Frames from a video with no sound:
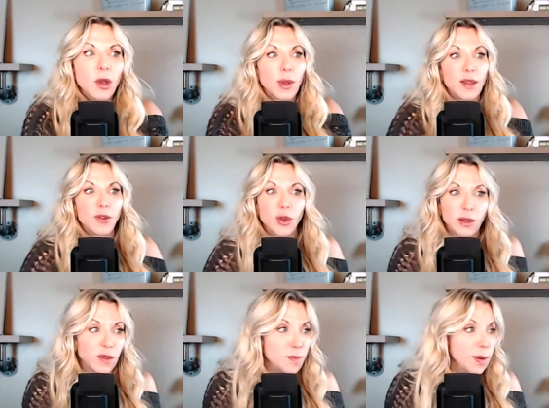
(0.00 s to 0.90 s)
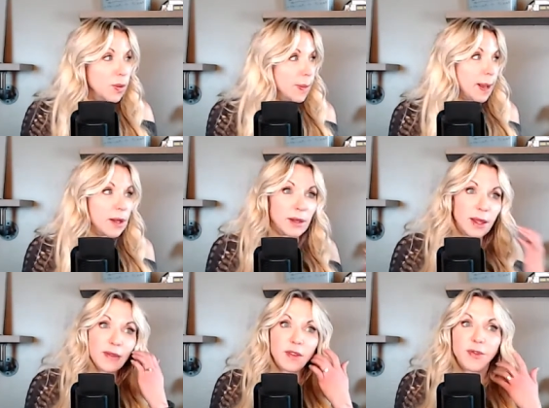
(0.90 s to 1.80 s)
Okay, you get this big wet pile of
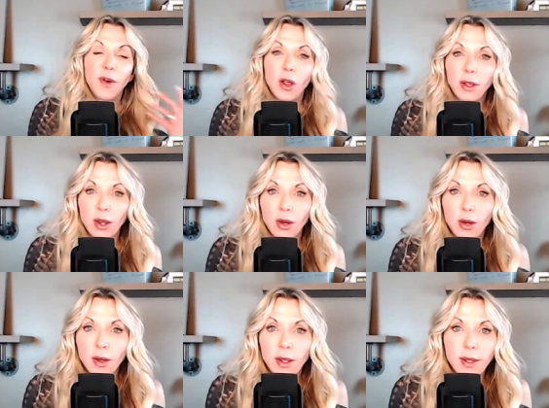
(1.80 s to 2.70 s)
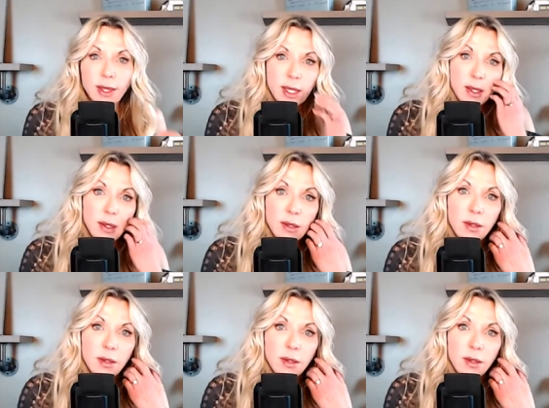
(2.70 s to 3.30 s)
leaves. It's fall here in the